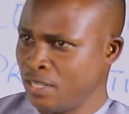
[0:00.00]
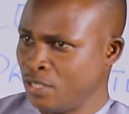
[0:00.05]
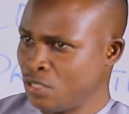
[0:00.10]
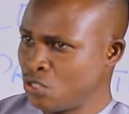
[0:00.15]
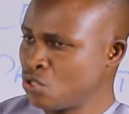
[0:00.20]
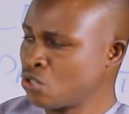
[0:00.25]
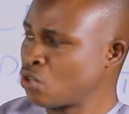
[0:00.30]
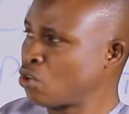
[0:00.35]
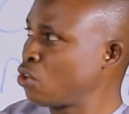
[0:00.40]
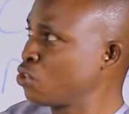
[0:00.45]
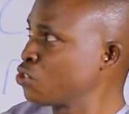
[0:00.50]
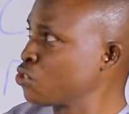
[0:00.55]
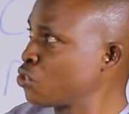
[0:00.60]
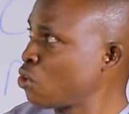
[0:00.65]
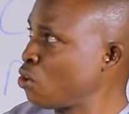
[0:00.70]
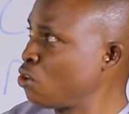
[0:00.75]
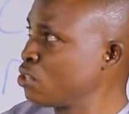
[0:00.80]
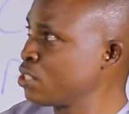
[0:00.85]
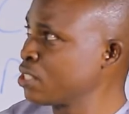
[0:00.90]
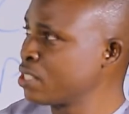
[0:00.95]
to
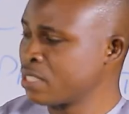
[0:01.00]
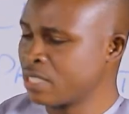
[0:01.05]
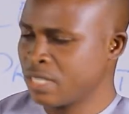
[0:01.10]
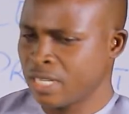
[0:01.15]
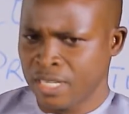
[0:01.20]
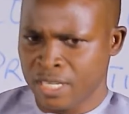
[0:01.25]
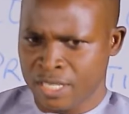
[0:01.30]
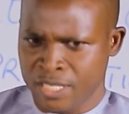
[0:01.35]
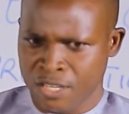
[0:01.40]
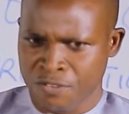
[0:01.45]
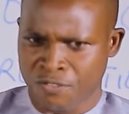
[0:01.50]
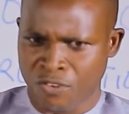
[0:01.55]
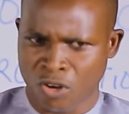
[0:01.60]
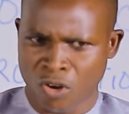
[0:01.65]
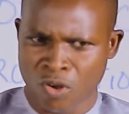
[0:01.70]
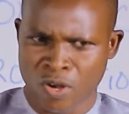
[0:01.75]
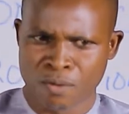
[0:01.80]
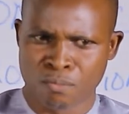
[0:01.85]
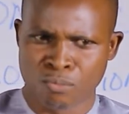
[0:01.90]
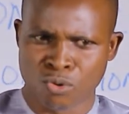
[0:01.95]
consult the
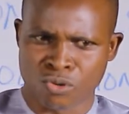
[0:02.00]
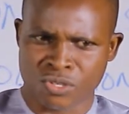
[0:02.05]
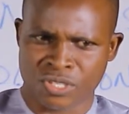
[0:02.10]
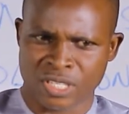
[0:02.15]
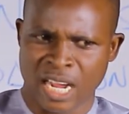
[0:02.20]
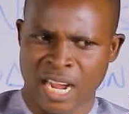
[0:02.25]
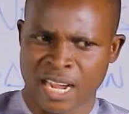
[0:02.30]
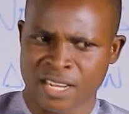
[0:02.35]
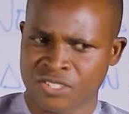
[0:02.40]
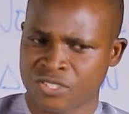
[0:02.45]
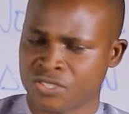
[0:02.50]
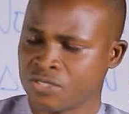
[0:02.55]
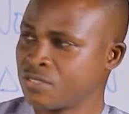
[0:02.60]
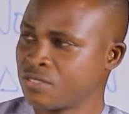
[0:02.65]
following books as